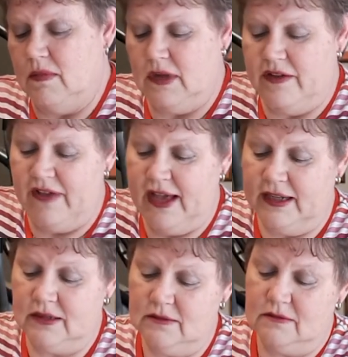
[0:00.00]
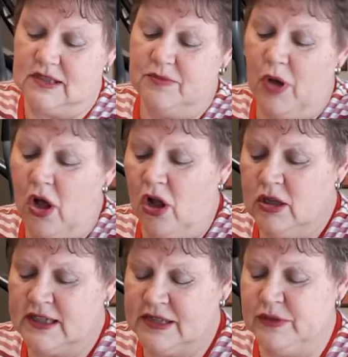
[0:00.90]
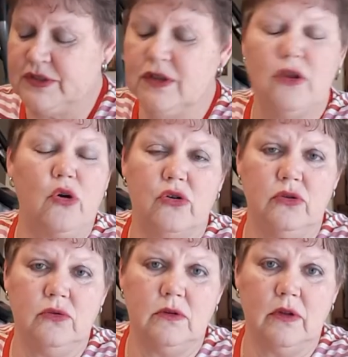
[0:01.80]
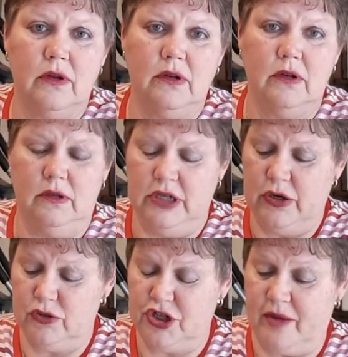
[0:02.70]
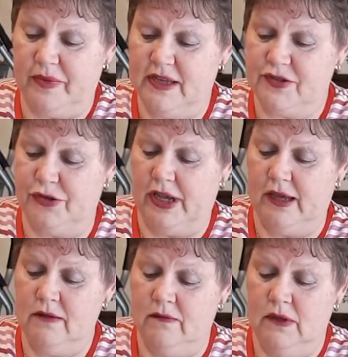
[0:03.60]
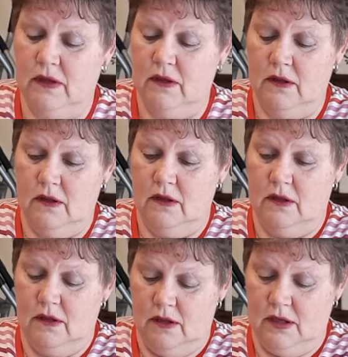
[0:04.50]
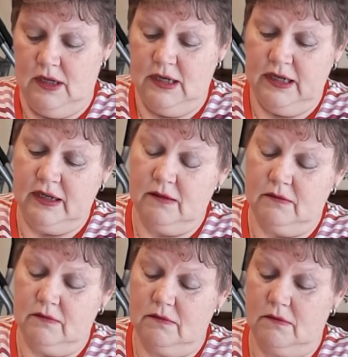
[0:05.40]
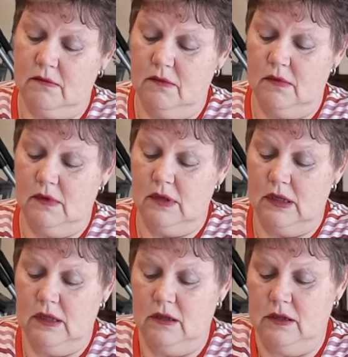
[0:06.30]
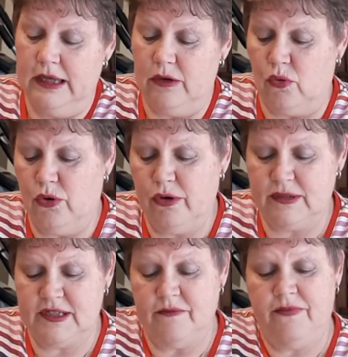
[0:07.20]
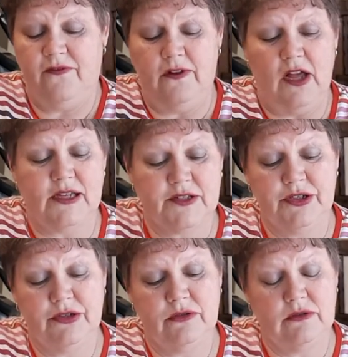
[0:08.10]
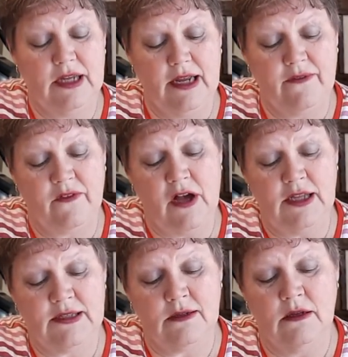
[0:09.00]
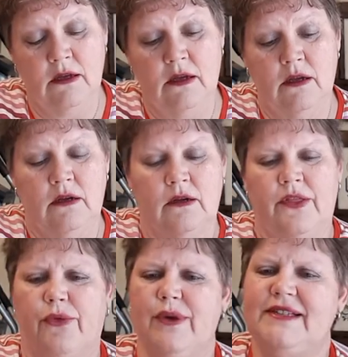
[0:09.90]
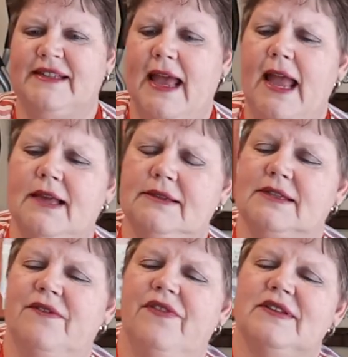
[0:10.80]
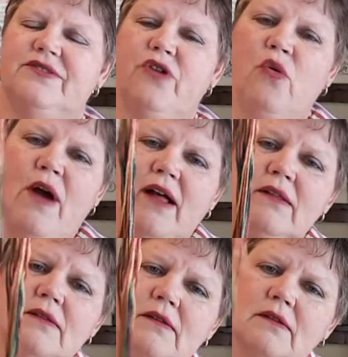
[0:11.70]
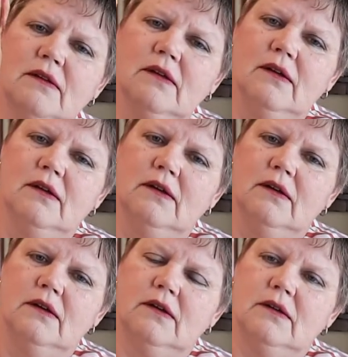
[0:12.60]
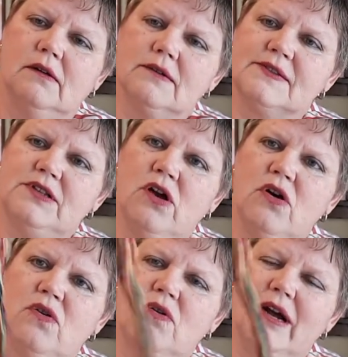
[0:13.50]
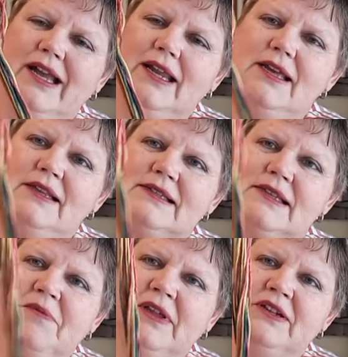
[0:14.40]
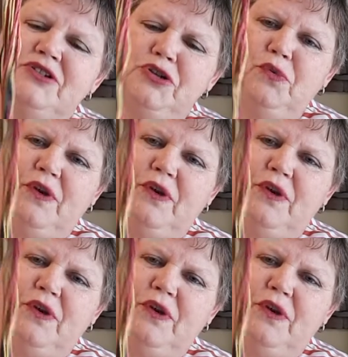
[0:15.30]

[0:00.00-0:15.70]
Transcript: I've had some haul because I went to the local needle shop yesterday and I had ordered some floss too. And I've got three skeins of this Noel. So I need something to do